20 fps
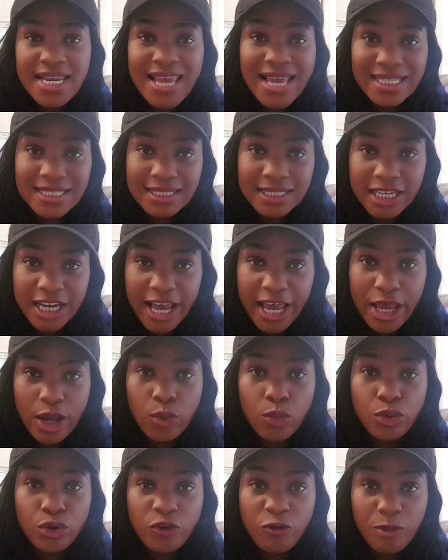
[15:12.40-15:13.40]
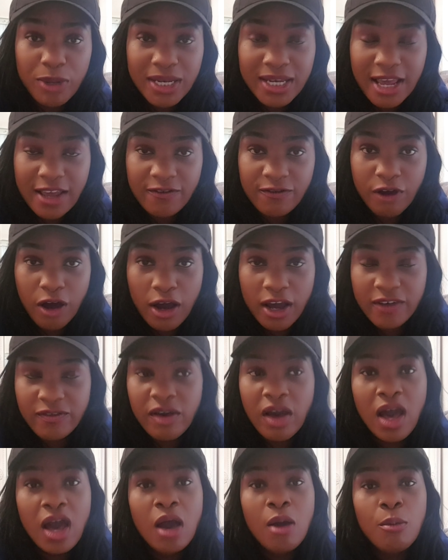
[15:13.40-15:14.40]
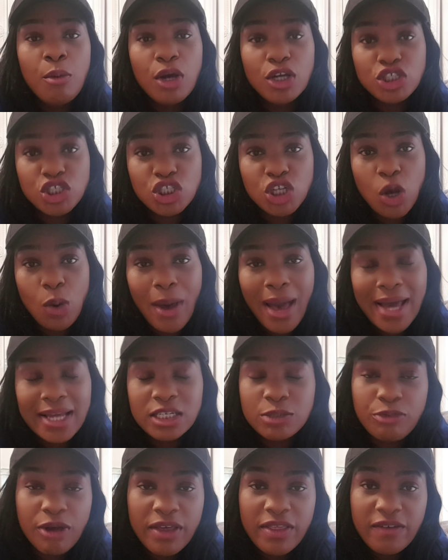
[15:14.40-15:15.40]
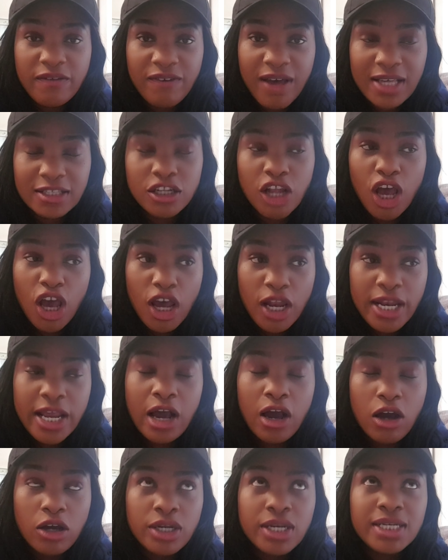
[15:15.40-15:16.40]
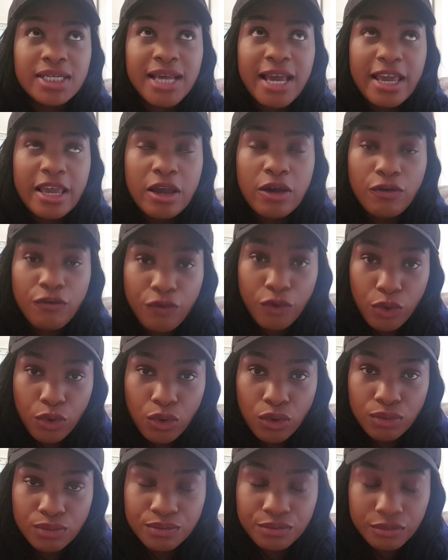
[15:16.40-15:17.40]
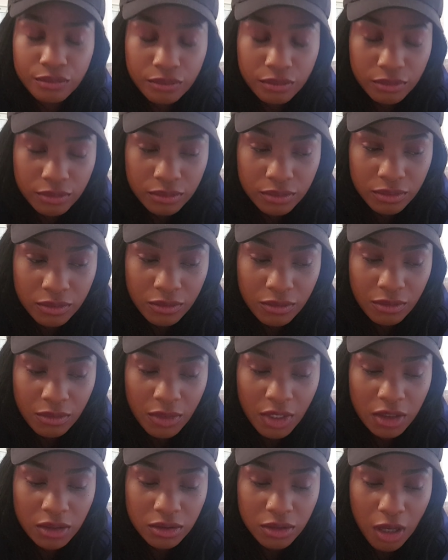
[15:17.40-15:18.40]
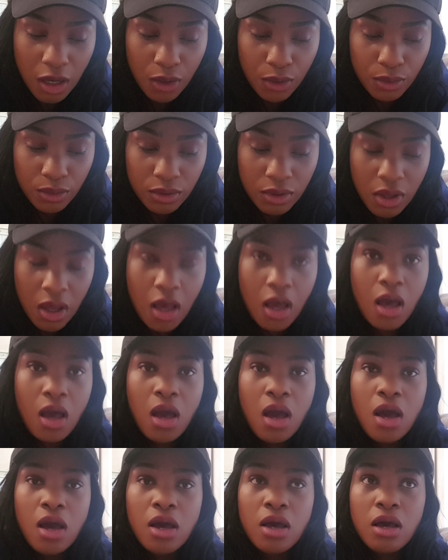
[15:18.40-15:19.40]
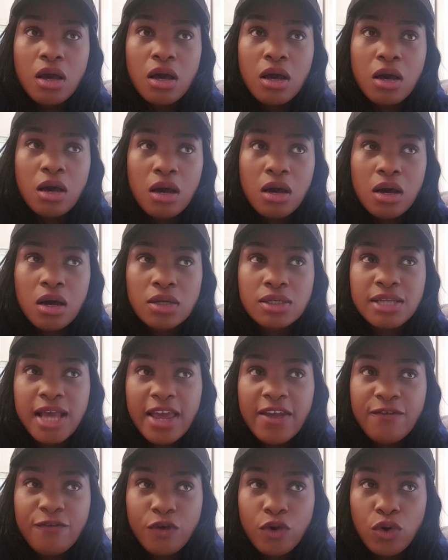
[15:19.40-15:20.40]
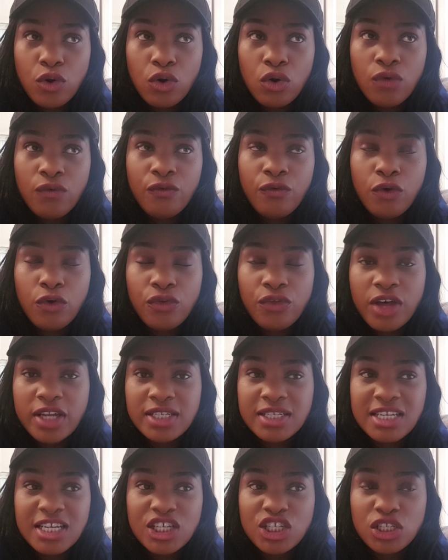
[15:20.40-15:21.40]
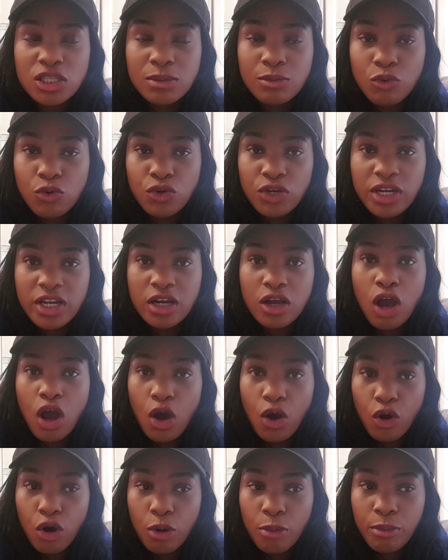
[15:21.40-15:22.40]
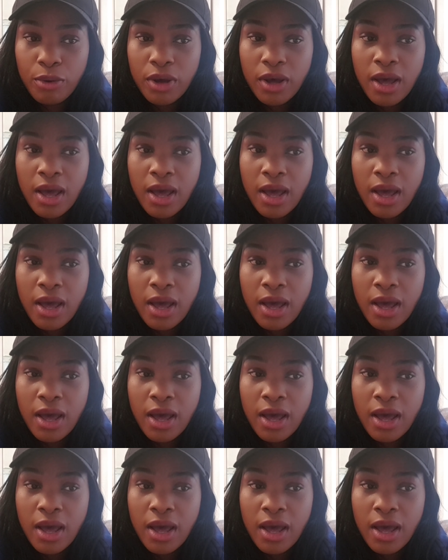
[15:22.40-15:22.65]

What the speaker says: Yesterday would have been day 5, but as you know, I had to break the fast early on day 4. So, day 4, 4:30ish in the morning, got up